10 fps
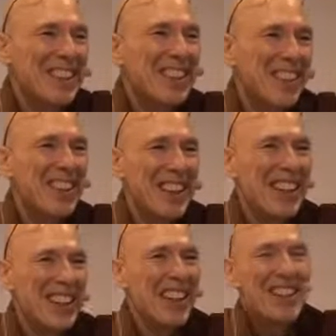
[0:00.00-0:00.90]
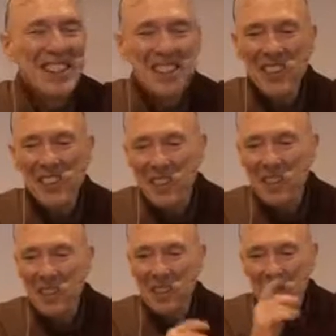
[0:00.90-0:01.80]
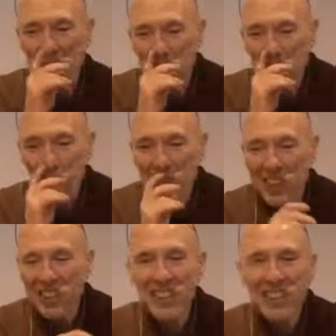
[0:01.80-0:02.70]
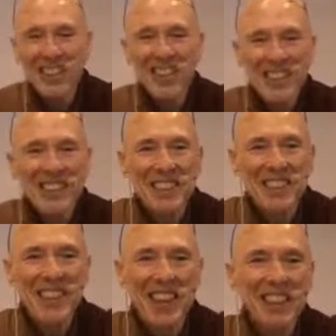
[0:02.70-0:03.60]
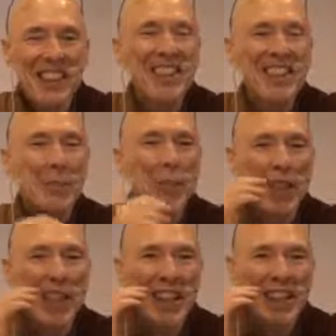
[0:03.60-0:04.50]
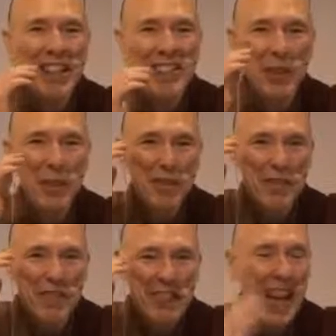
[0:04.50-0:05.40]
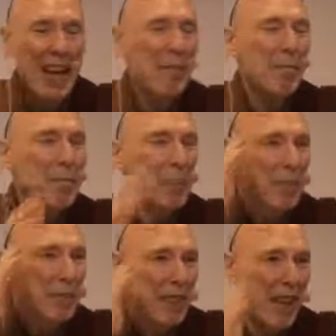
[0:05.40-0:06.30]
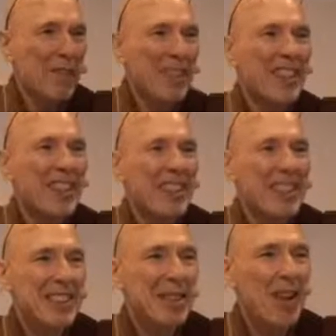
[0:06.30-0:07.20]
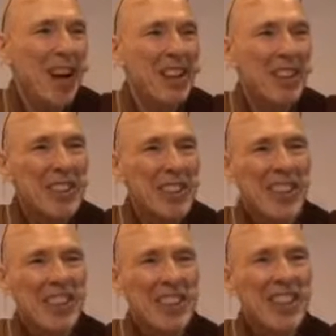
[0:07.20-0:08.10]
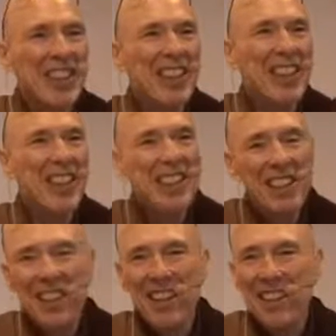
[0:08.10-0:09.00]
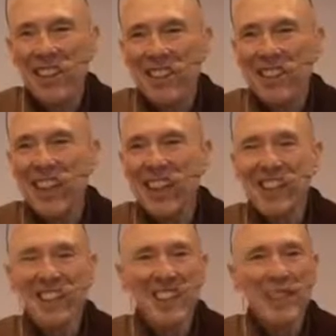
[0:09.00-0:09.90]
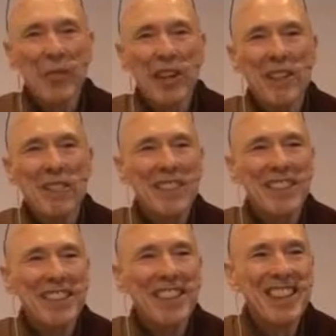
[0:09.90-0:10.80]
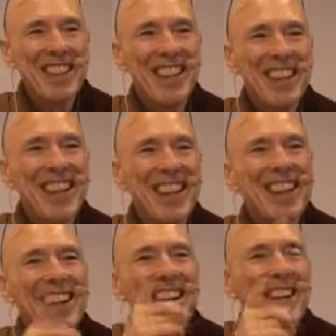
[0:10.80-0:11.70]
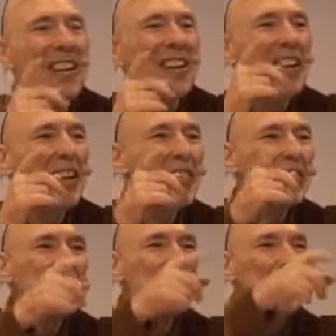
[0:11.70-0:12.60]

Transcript: Okay. So Barbara says that she thinks that this is putting like the sort of stamp of definiteness, the final rejection on their status as wives. Okay, Richard,